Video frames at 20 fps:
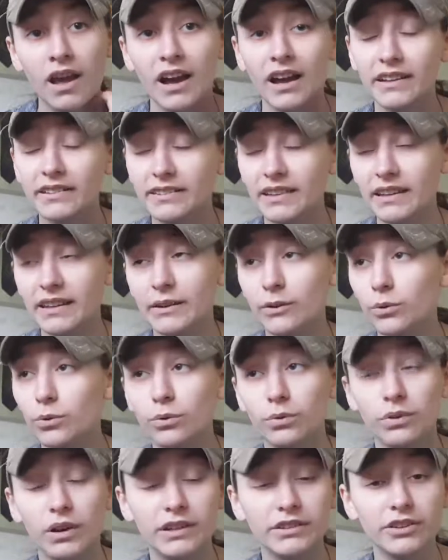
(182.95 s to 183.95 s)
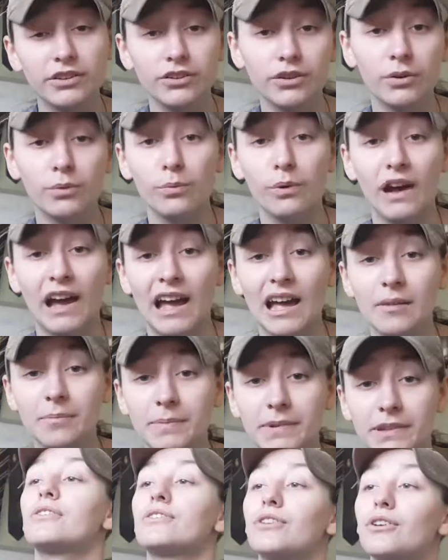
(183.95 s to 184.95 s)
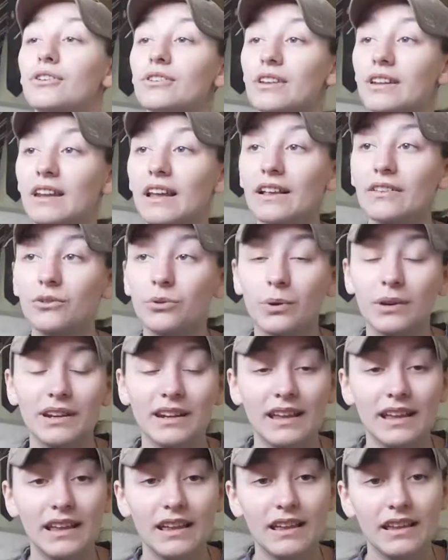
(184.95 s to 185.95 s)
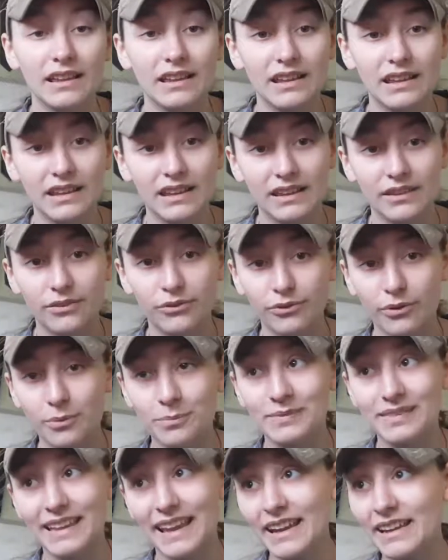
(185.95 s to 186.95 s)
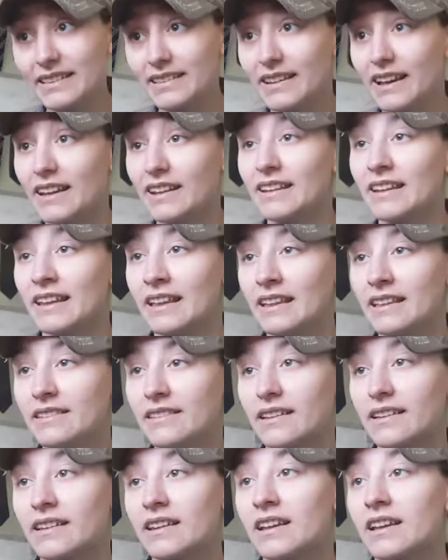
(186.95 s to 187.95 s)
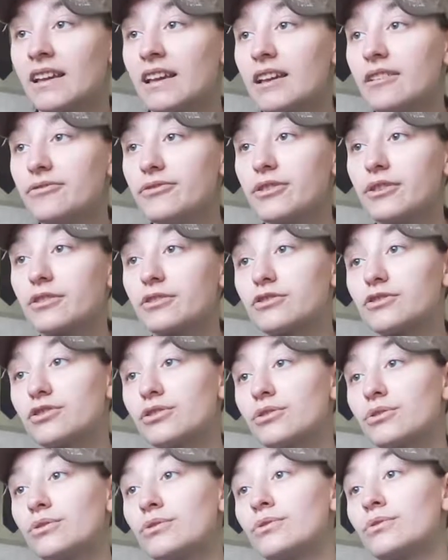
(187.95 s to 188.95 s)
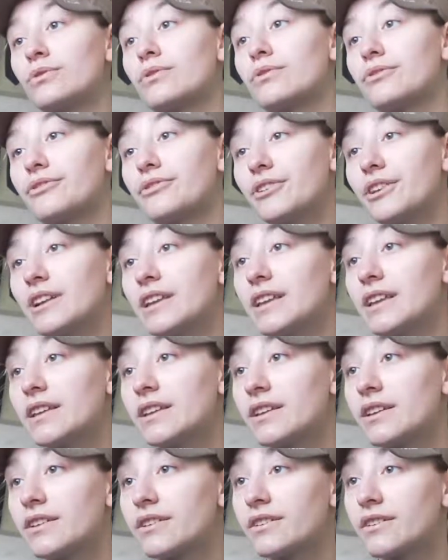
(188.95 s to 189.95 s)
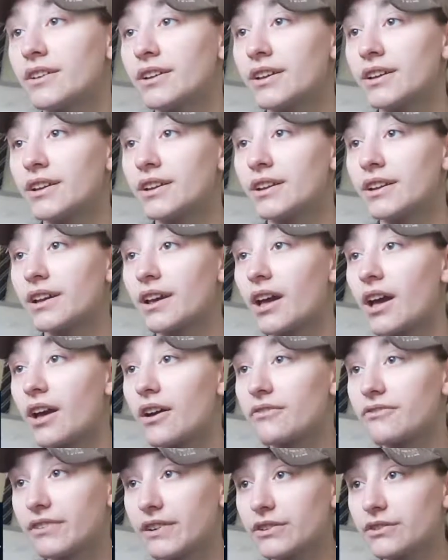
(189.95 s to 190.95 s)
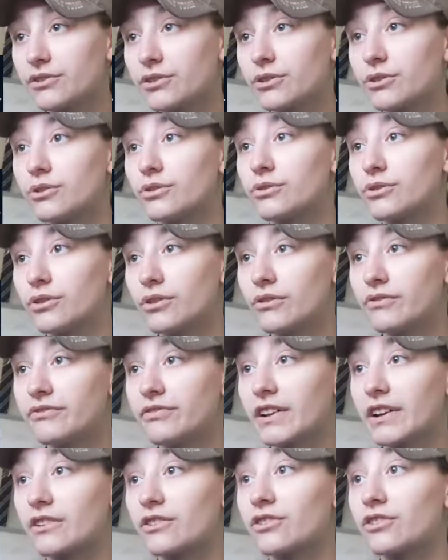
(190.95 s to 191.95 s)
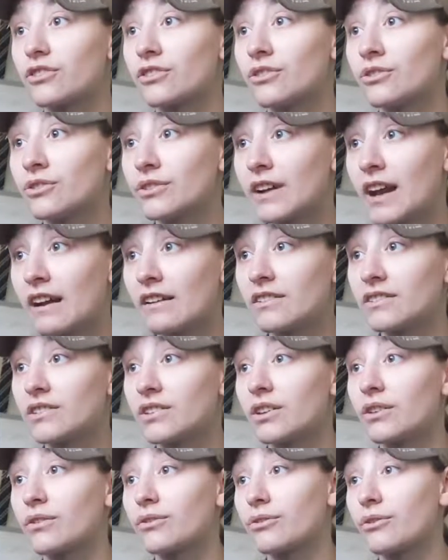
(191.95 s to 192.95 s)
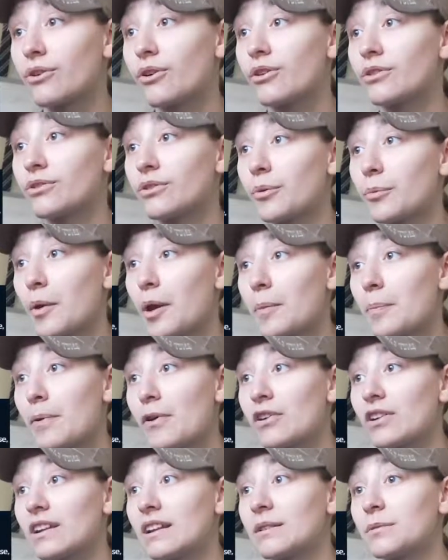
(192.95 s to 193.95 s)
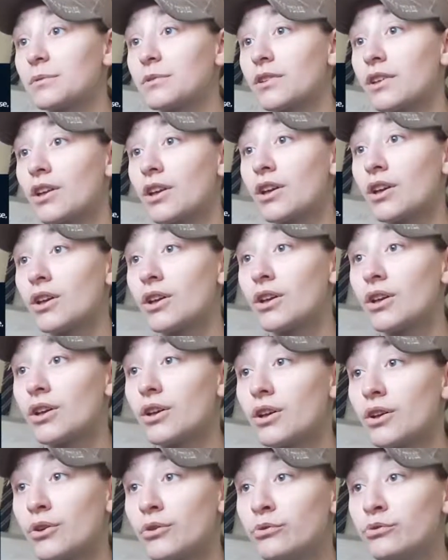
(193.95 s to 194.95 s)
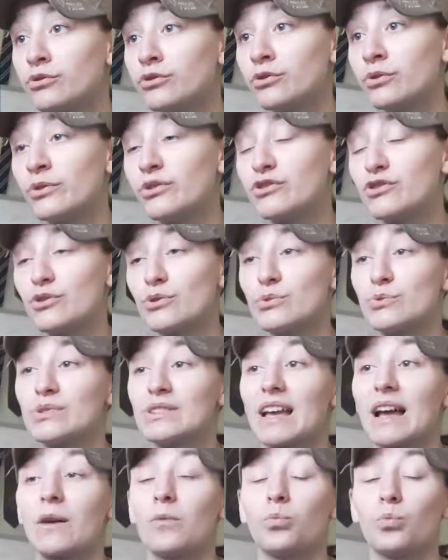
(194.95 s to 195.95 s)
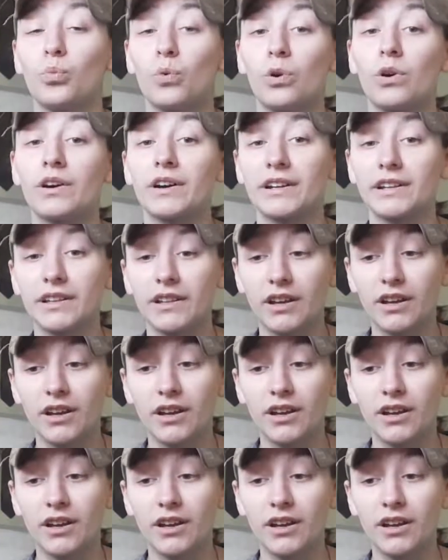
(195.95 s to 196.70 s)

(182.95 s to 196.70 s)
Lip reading: I said it all, I don't know what happened. So the next one is from Nate, and he said, if you could choose three fictional, non-fictional characters for a zombie apocalypse, who would you choose and why?